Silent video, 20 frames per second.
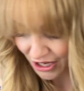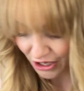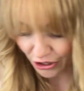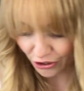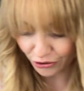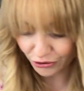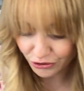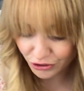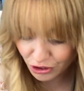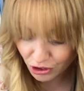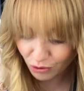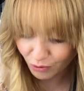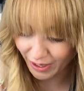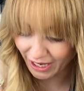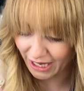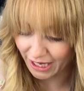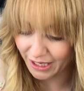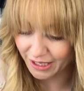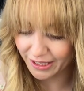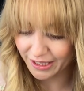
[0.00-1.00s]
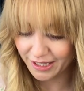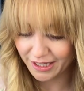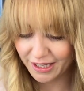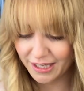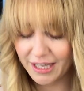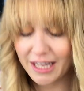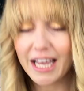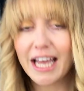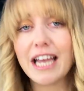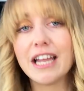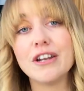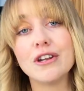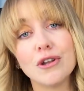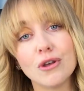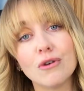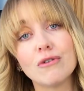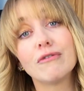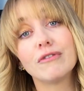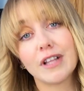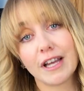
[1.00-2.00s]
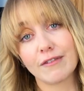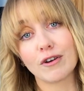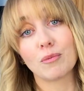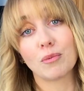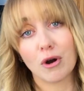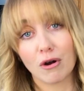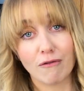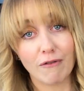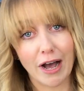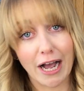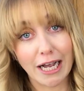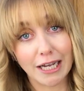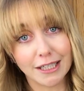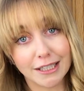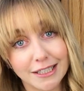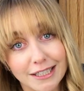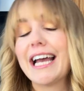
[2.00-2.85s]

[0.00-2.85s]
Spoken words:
you're doing a new flavor profile,